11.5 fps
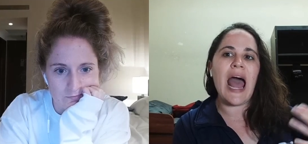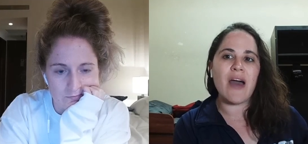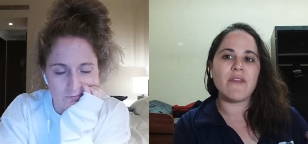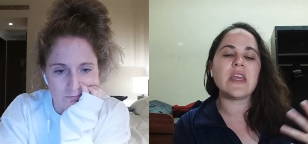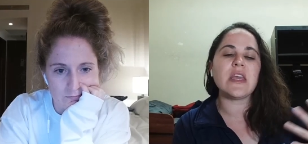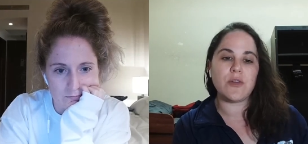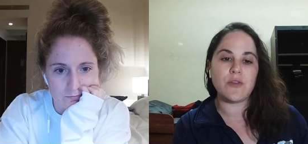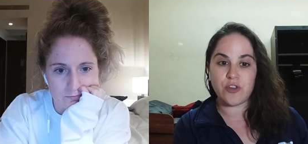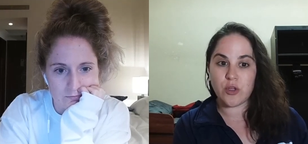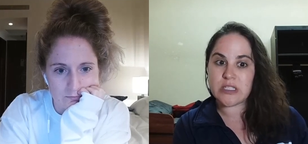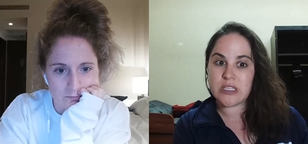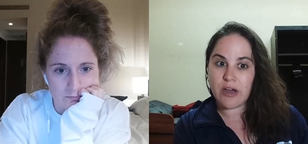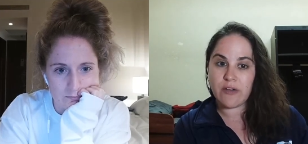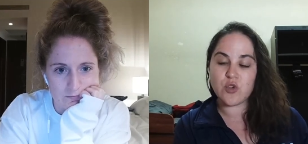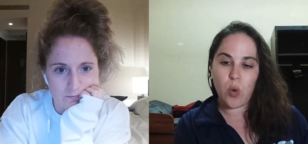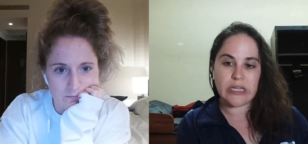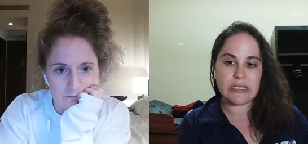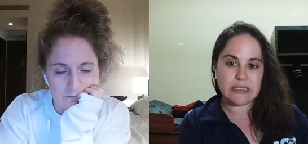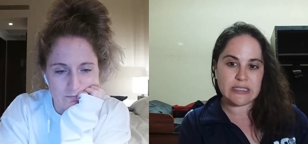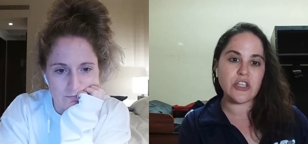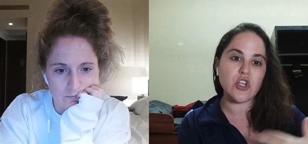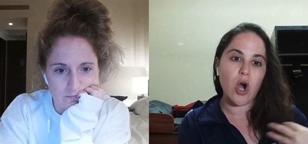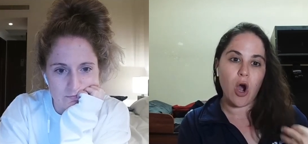Speaker 1: the influence of twenty-six
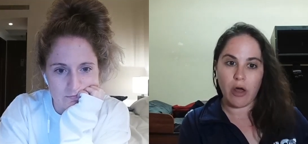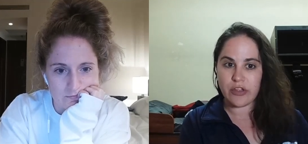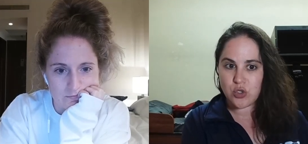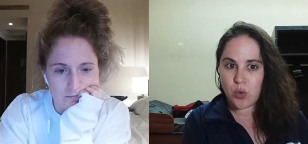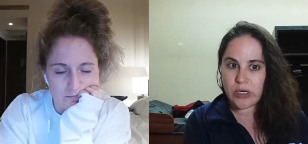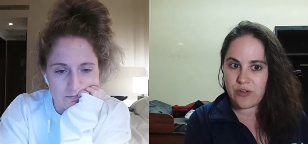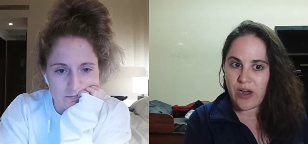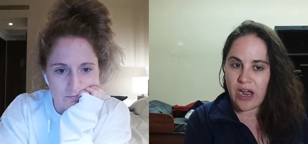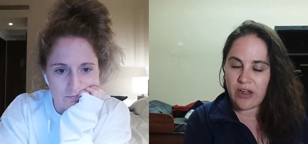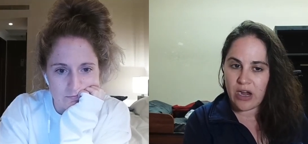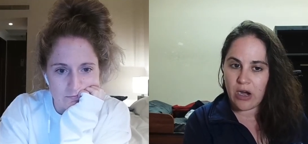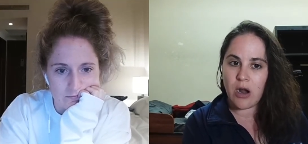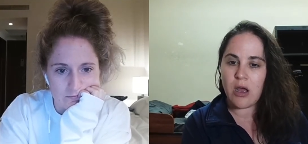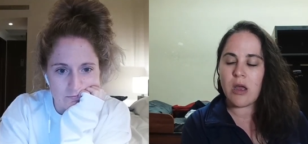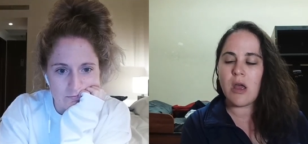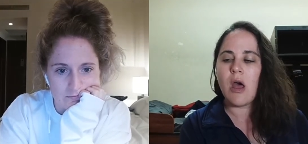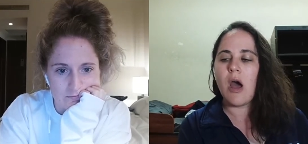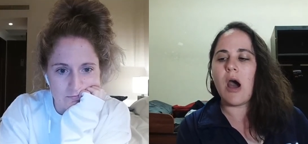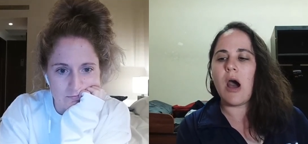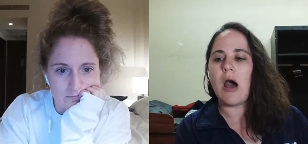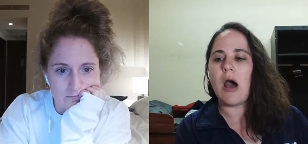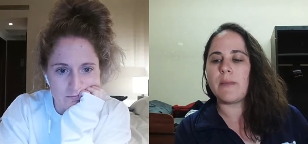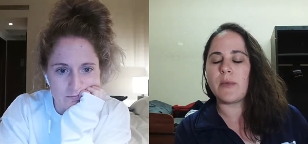on the twenty-five era,
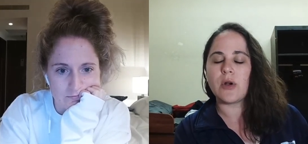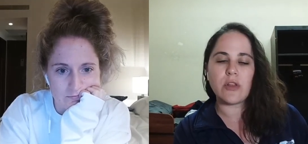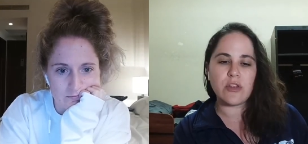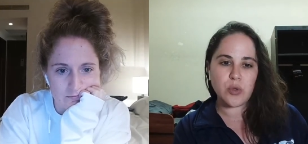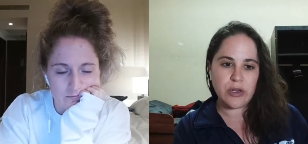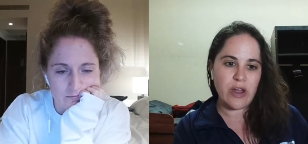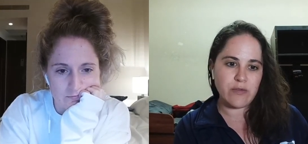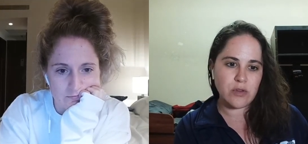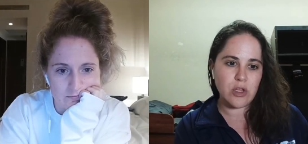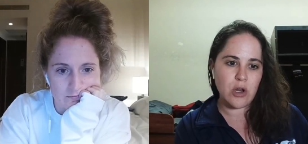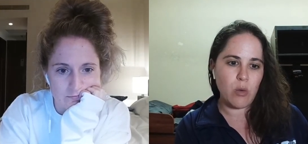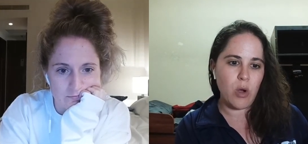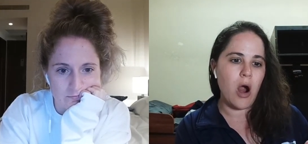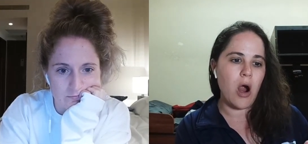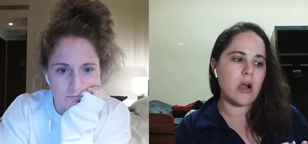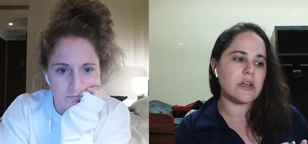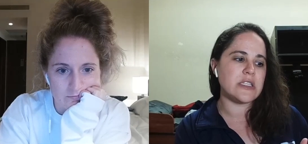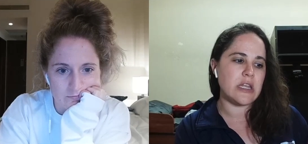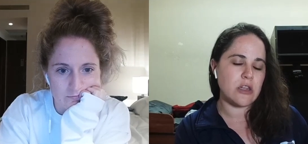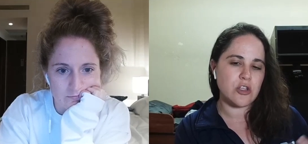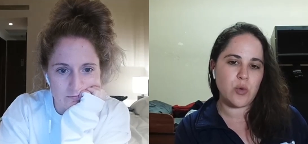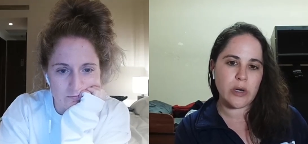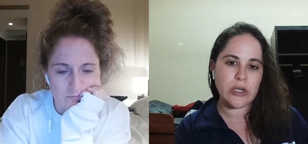um, or the twenty-five, you know, cars in the
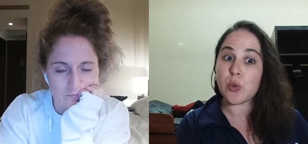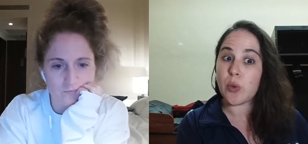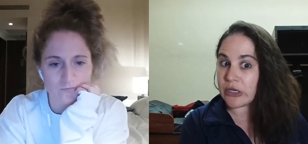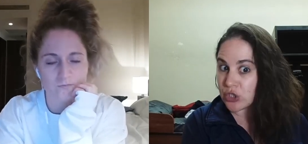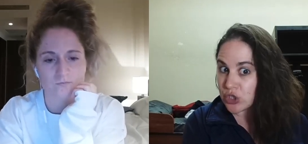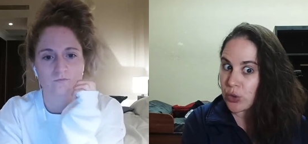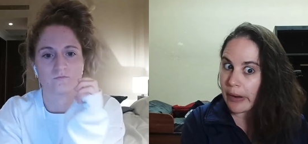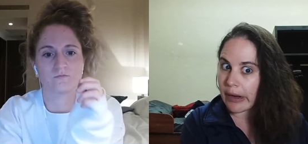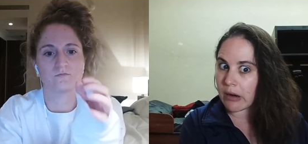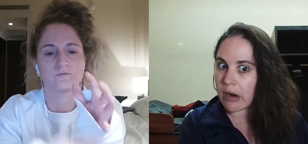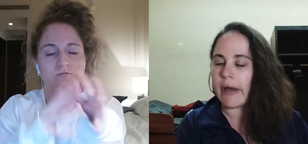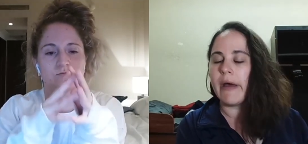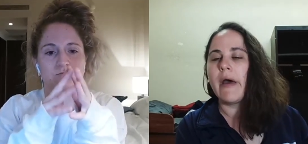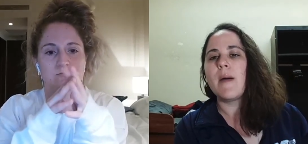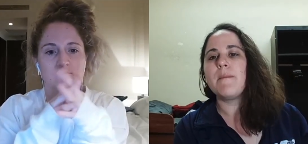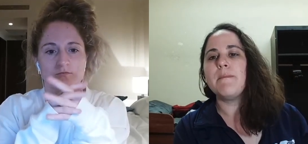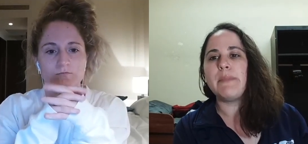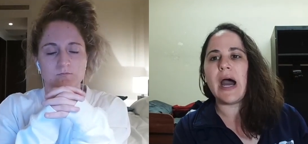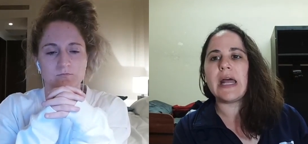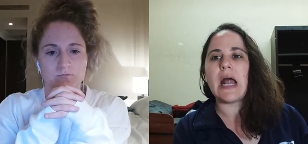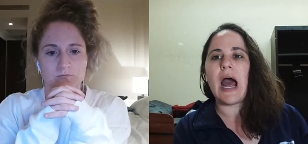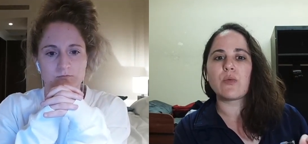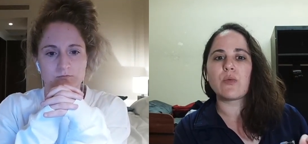twenty twenty-two era. But
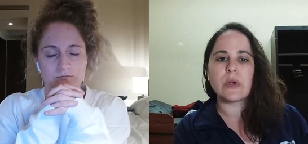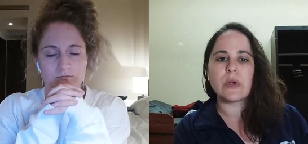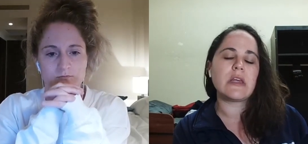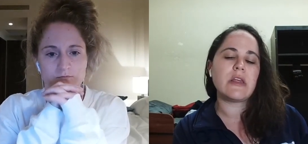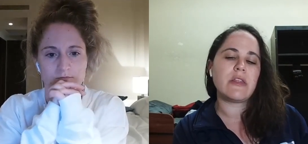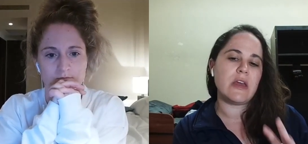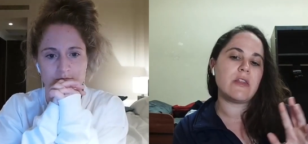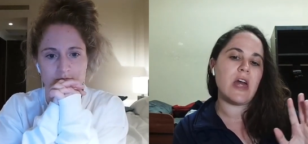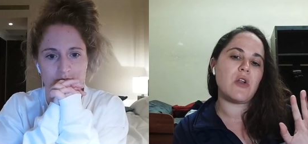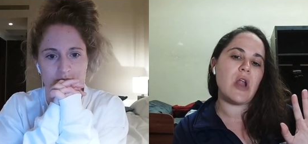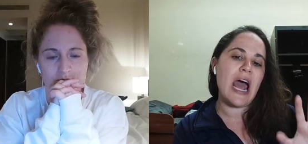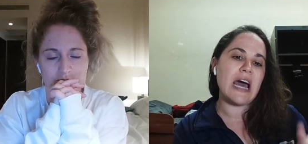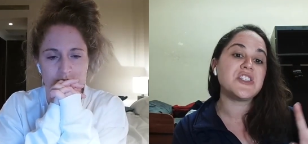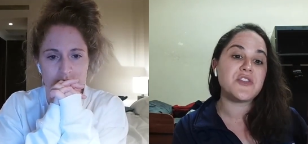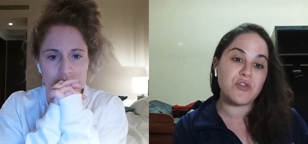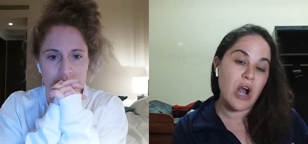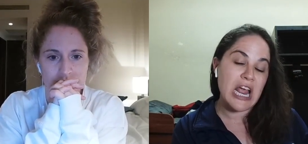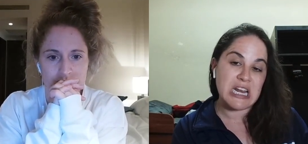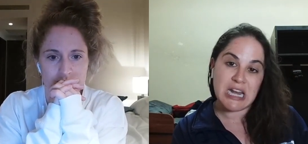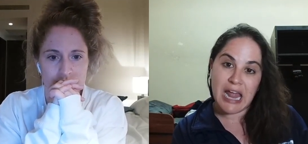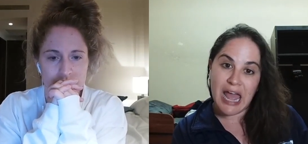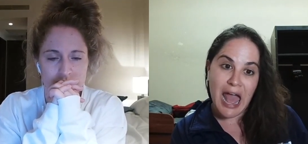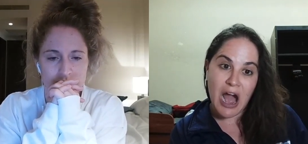I really think that as of right
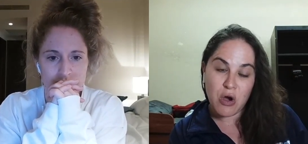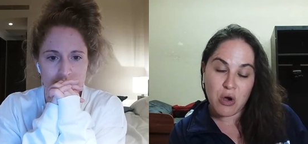now,